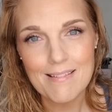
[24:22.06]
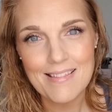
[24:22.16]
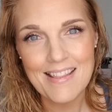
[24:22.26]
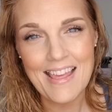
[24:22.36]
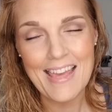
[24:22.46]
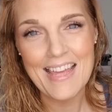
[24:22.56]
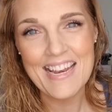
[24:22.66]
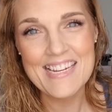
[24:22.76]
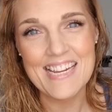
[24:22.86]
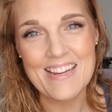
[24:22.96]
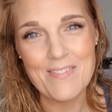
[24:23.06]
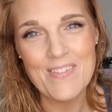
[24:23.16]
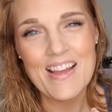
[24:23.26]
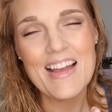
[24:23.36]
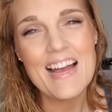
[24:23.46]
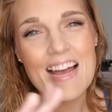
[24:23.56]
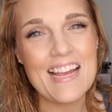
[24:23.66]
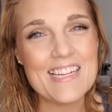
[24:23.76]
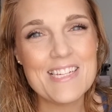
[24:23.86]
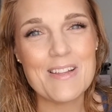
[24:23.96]
And I
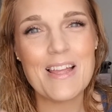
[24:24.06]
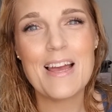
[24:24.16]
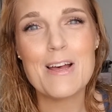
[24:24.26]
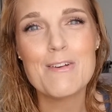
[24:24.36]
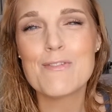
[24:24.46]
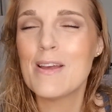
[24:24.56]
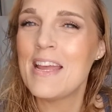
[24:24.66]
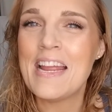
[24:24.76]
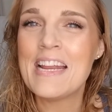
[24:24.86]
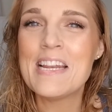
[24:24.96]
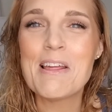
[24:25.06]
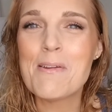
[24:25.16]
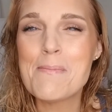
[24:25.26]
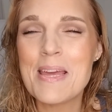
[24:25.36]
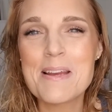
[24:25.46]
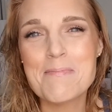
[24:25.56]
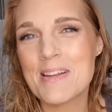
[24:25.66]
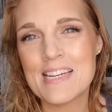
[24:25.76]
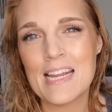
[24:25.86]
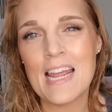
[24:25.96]
shall have another Manic
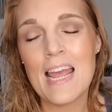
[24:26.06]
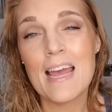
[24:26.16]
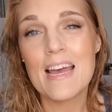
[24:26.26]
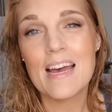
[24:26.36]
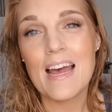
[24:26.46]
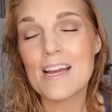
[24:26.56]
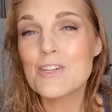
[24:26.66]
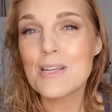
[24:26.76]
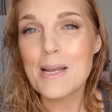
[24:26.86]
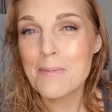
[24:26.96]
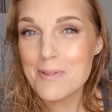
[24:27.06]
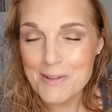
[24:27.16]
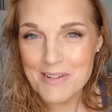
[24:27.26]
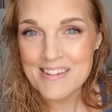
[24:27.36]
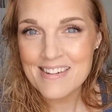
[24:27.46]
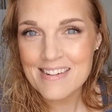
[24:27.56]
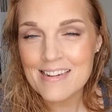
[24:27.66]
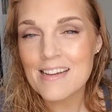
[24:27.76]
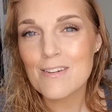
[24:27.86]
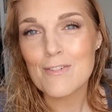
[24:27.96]
Monday actually uploaded
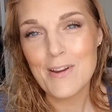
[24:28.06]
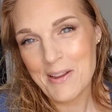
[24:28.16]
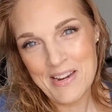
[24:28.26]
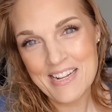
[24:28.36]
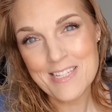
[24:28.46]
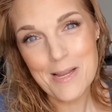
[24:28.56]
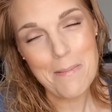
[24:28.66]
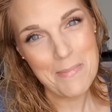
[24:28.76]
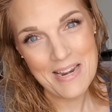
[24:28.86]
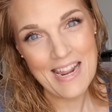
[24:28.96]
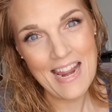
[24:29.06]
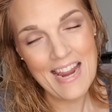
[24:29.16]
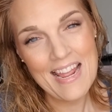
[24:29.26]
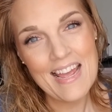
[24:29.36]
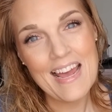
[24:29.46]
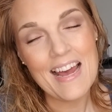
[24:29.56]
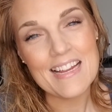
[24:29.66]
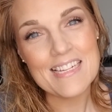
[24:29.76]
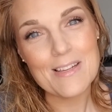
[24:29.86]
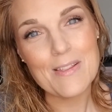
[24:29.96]
for you next Monday.
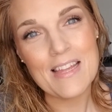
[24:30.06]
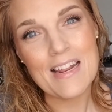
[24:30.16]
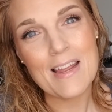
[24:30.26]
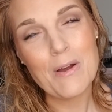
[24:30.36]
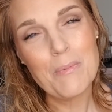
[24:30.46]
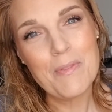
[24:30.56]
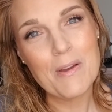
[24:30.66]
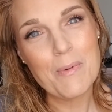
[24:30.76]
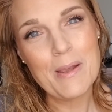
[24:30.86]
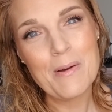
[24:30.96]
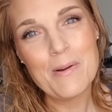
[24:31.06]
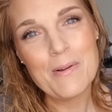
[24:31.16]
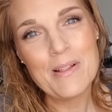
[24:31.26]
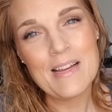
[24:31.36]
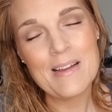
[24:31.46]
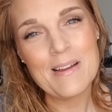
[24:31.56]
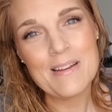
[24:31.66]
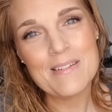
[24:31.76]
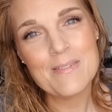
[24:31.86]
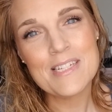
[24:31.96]
Until then, I hope that we all
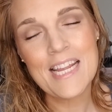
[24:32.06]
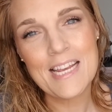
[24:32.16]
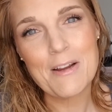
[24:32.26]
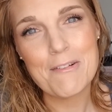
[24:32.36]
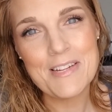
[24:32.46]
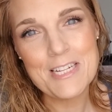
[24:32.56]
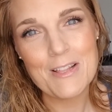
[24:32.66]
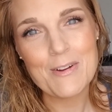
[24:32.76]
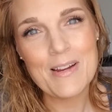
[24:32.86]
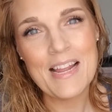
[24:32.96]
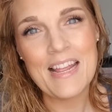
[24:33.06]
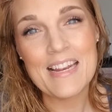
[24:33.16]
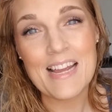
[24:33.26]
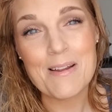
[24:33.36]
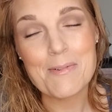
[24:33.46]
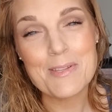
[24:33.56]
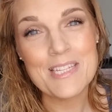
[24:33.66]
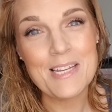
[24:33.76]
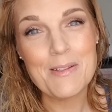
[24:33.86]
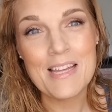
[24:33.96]
take care of each other, and I will see
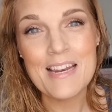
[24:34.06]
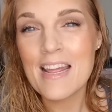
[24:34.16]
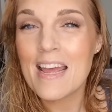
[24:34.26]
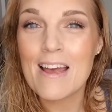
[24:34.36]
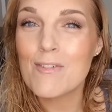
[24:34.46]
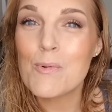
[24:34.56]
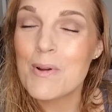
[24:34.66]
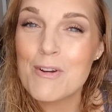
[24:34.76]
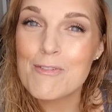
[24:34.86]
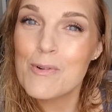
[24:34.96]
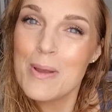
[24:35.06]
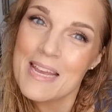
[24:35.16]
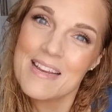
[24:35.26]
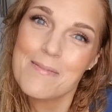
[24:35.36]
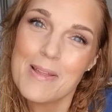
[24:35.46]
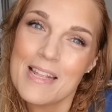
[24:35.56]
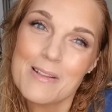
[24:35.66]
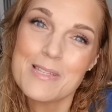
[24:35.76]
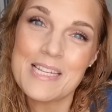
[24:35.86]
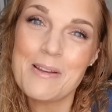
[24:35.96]
you then. Have a wonderful week, and I'll
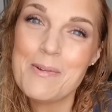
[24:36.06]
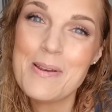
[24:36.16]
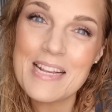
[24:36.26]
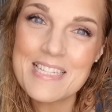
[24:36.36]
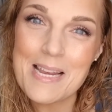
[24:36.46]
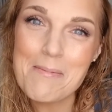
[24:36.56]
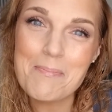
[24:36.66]
see you next time.